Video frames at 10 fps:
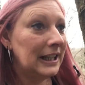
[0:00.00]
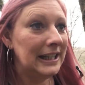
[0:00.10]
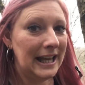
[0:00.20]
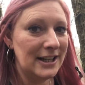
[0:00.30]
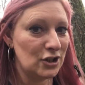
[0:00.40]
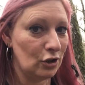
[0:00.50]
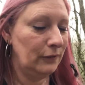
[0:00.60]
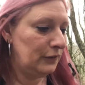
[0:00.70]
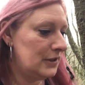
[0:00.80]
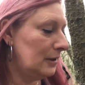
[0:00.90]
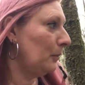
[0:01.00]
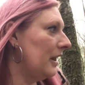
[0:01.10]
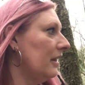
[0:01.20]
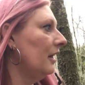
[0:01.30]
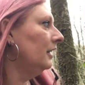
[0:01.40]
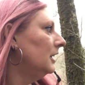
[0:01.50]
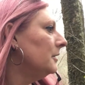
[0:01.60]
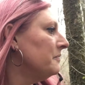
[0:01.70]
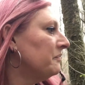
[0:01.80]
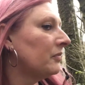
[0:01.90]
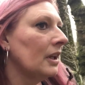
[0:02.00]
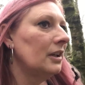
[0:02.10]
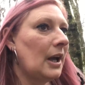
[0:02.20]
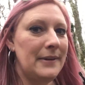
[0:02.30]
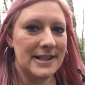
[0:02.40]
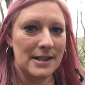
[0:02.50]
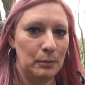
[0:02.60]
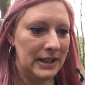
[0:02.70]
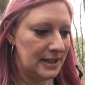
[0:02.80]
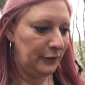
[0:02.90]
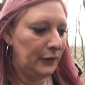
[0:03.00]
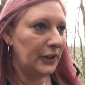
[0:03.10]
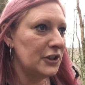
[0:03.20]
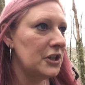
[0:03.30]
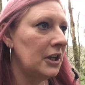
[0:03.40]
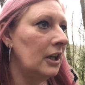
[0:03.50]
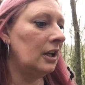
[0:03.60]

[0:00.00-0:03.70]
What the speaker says: yet confident with. Going somewhere different.